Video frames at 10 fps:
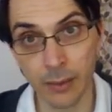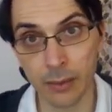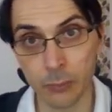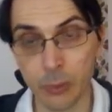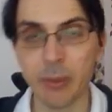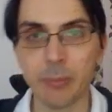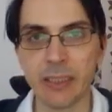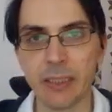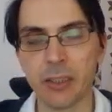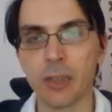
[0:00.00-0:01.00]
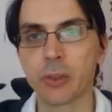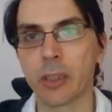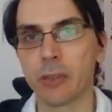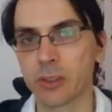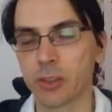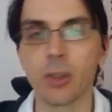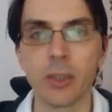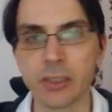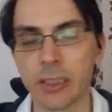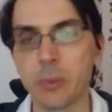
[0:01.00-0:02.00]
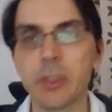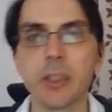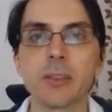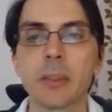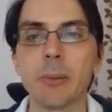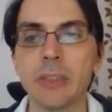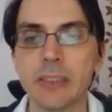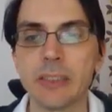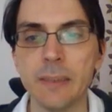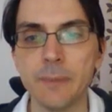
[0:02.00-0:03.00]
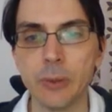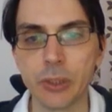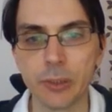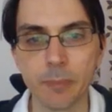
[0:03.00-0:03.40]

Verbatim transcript: Remember that it also counts cost, and we're gonna talk about this in the future.